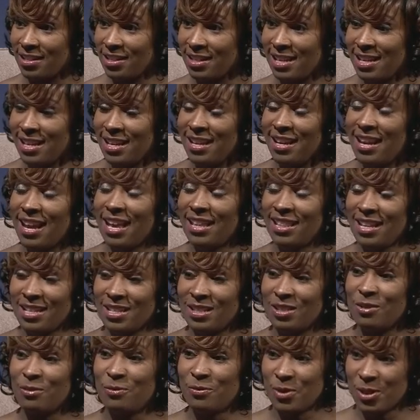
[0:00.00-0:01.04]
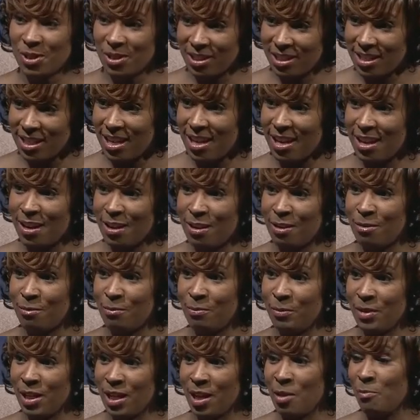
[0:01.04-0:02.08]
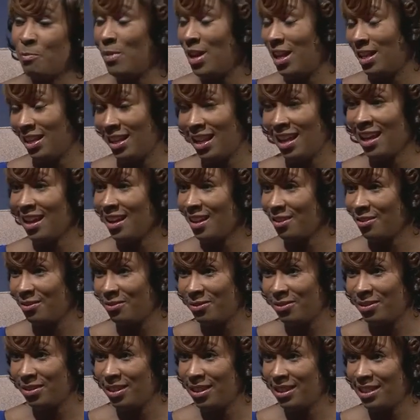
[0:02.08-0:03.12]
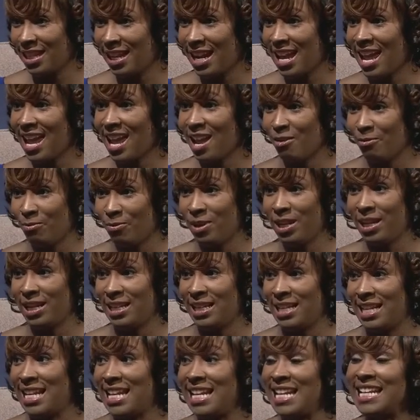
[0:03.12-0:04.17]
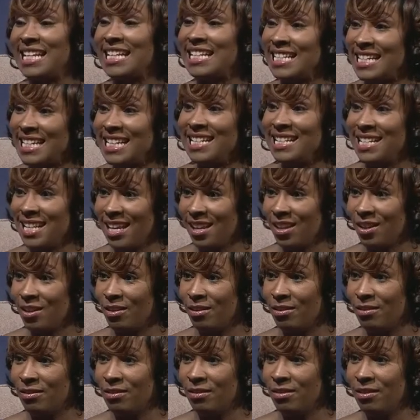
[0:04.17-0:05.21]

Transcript: And that's the first time in my life that I had written in detail